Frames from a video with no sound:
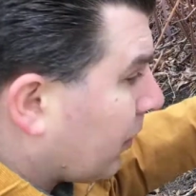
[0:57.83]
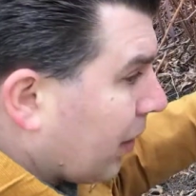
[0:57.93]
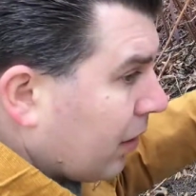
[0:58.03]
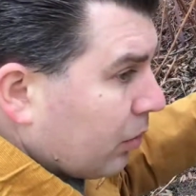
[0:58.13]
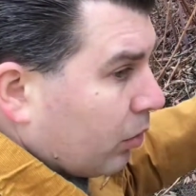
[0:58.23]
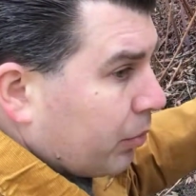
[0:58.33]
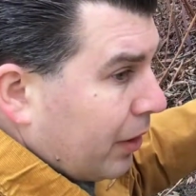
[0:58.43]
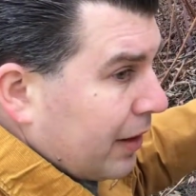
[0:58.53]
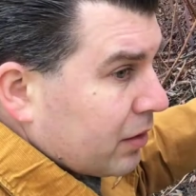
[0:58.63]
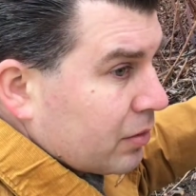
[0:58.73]
and they will
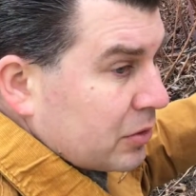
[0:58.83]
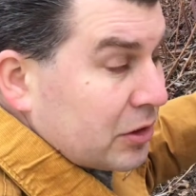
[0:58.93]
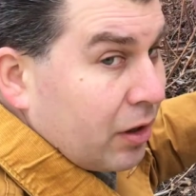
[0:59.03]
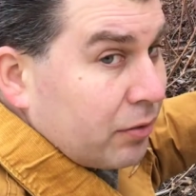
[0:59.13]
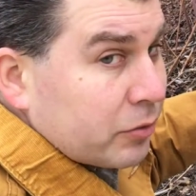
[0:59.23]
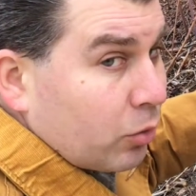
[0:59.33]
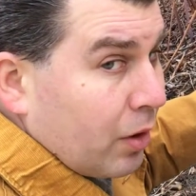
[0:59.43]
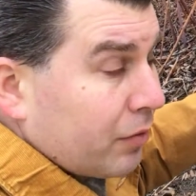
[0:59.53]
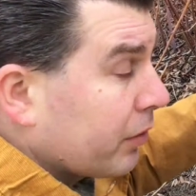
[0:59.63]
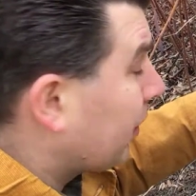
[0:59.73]
plant themselves
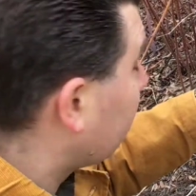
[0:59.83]
wherever they